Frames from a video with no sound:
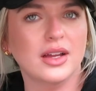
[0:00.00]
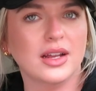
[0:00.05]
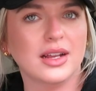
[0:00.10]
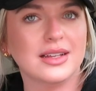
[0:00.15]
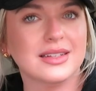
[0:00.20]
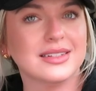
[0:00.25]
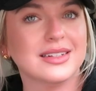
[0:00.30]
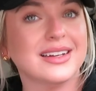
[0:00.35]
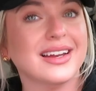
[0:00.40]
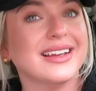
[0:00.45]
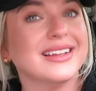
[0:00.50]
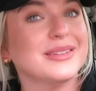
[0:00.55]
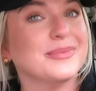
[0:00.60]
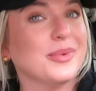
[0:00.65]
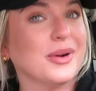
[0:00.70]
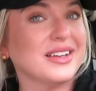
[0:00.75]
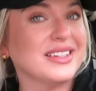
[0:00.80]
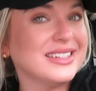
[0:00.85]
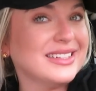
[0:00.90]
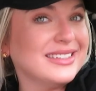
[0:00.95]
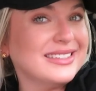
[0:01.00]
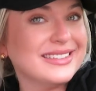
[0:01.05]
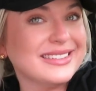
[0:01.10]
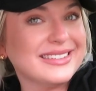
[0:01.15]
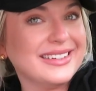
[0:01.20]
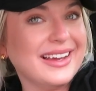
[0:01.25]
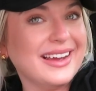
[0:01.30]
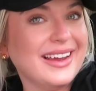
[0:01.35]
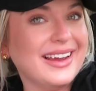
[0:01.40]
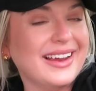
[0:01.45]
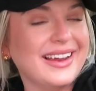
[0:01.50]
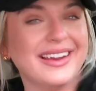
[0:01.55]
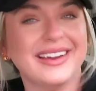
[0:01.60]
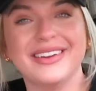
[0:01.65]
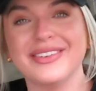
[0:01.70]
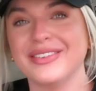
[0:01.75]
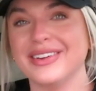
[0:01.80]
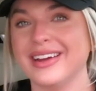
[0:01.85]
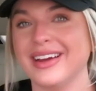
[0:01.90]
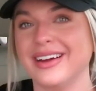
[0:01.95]
because today is President's Day.
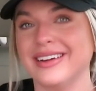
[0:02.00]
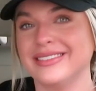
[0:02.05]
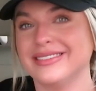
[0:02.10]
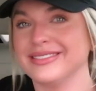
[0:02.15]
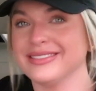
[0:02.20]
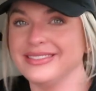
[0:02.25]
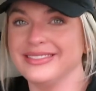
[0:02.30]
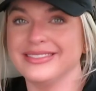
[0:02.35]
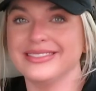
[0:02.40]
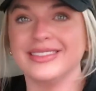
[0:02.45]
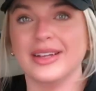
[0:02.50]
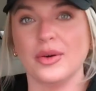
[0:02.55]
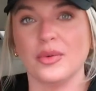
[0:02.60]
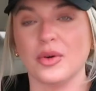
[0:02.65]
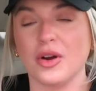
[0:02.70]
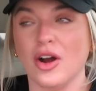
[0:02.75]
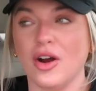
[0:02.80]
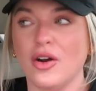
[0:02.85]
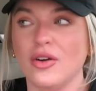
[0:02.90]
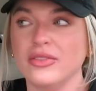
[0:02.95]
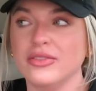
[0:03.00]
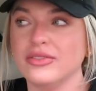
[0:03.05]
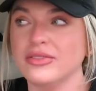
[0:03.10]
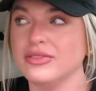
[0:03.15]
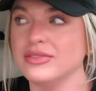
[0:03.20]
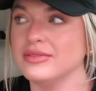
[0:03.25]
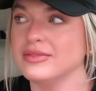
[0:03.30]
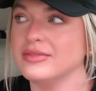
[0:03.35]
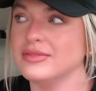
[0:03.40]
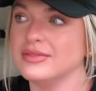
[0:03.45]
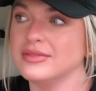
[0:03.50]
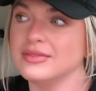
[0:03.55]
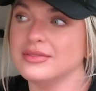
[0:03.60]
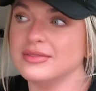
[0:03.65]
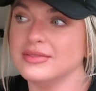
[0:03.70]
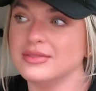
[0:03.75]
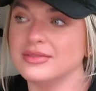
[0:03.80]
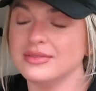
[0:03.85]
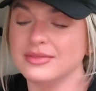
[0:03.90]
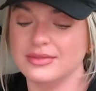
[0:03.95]
We're off
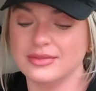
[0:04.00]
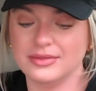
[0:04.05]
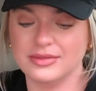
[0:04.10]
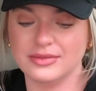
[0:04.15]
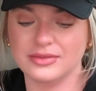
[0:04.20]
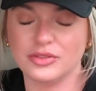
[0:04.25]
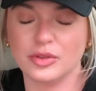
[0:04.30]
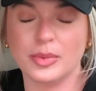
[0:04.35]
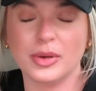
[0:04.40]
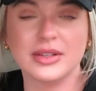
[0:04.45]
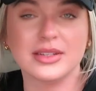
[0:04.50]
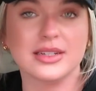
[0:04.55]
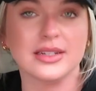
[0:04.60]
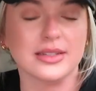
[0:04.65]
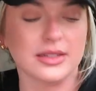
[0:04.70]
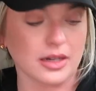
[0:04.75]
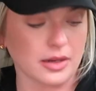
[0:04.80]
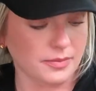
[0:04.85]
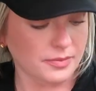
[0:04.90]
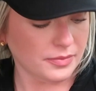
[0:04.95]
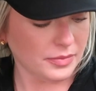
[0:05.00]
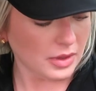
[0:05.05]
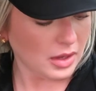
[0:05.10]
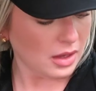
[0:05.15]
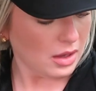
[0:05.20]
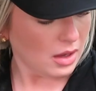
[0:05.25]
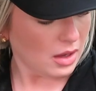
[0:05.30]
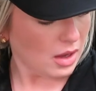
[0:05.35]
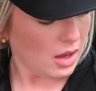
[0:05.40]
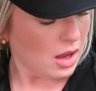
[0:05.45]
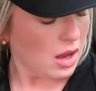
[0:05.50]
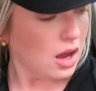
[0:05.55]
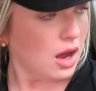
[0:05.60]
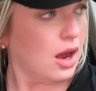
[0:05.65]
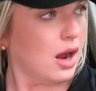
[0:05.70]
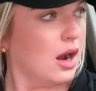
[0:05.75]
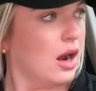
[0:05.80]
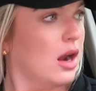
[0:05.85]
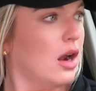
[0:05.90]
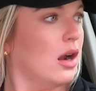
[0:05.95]
for President's Day.
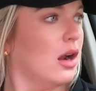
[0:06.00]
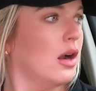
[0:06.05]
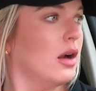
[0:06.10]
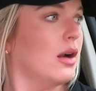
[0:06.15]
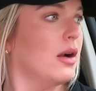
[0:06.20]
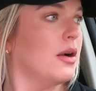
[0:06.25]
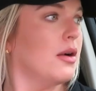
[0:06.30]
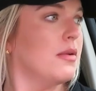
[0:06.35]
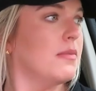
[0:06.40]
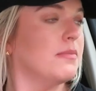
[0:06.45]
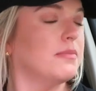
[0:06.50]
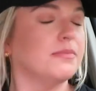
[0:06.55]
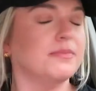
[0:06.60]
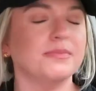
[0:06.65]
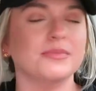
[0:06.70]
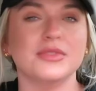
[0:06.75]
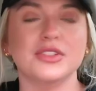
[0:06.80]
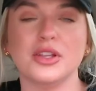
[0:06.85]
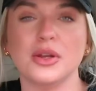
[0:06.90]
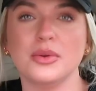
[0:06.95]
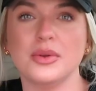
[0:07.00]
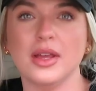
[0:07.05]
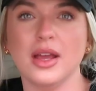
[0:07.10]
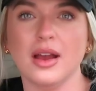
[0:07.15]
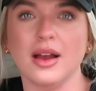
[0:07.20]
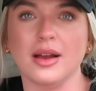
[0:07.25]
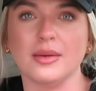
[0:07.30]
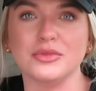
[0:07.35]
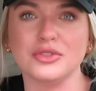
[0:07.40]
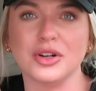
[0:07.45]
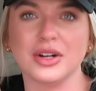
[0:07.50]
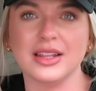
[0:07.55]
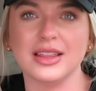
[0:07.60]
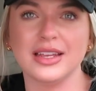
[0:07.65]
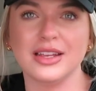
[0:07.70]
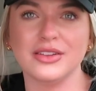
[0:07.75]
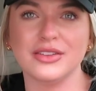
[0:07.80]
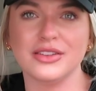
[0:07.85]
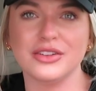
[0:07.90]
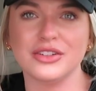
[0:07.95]
So yeah, I'm trying to
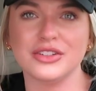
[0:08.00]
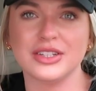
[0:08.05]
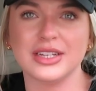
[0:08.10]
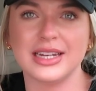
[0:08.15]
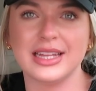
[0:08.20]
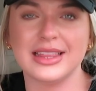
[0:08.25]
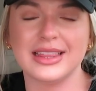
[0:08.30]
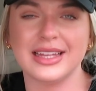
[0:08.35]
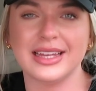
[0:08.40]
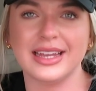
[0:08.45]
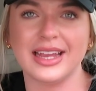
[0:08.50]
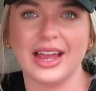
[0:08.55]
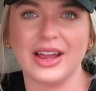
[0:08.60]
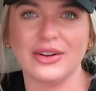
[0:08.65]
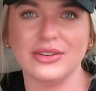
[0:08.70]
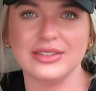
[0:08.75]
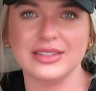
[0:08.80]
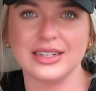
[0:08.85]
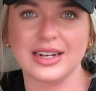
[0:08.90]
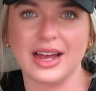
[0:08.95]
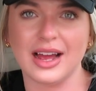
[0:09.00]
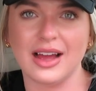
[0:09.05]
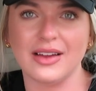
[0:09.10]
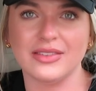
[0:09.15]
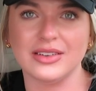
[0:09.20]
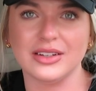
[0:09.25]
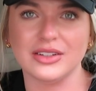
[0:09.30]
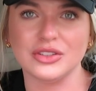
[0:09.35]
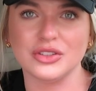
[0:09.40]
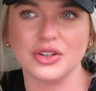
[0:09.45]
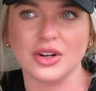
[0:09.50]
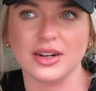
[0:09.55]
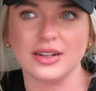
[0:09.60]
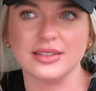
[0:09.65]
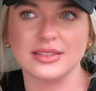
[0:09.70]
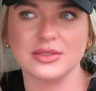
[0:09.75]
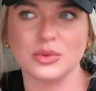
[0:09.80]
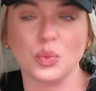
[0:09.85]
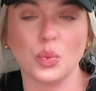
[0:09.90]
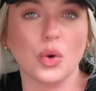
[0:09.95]
think if there's anything else that I haven't
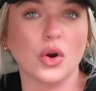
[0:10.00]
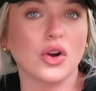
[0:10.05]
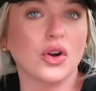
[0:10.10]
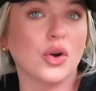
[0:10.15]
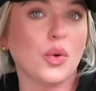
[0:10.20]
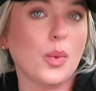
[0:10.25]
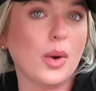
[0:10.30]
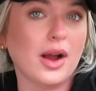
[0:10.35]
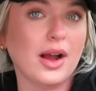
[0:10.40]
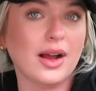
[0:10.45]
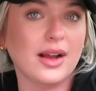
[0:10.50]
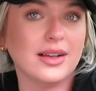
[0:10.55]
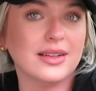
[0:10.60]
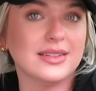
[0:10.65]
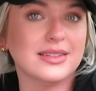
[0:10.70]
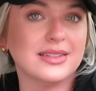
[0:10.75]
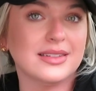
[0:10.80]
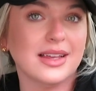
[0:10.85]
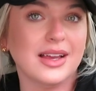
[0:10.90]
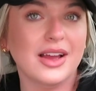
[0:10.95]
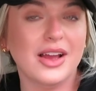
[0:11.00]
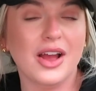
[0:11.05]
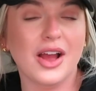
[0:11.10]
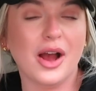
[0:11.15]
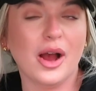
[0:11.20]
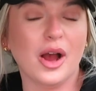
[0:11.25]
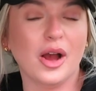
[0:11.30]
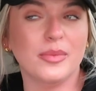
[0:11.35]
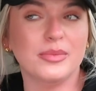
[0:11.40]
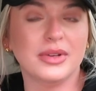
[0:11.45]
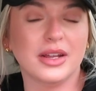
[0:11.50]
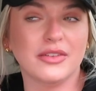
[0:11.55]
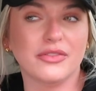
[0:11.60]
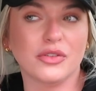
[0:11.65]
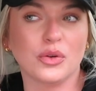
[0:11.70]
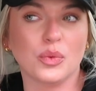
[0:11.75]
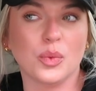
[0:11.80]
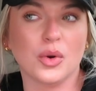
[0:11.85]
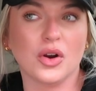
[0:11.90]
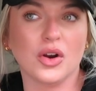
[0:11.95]
addressed. Work-wise, update
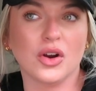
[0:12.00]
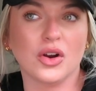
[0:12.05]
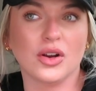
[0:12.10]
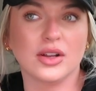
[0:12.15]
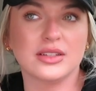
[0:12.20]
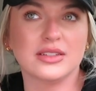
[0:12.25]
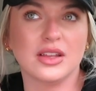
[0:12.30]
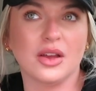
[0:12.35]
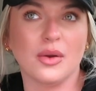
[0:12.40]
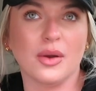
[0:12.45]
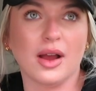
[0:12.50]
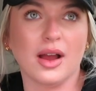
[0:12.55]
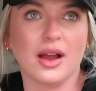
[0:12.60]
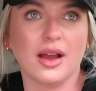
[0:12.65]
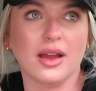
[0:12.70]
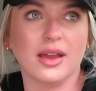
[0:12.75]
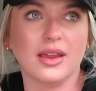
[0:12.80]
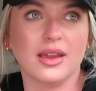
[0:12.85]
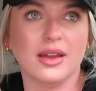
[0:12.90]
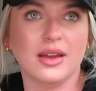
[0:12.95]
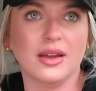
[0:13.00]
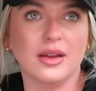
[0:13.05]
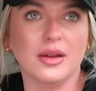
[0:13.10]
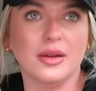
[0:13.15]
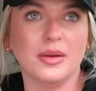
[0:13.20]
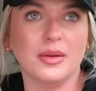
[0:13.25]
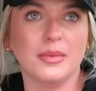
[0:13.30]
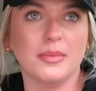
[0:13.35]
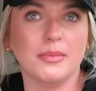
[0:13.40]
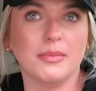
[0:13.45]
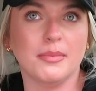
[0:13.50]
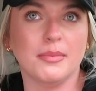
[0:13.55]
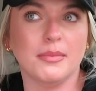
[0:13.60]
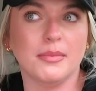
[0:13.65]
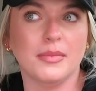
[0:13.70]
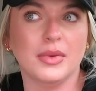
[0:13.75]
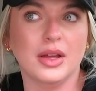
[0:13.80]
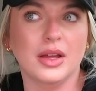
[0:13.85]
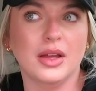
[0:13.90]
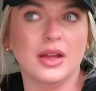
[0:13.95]
for work. So I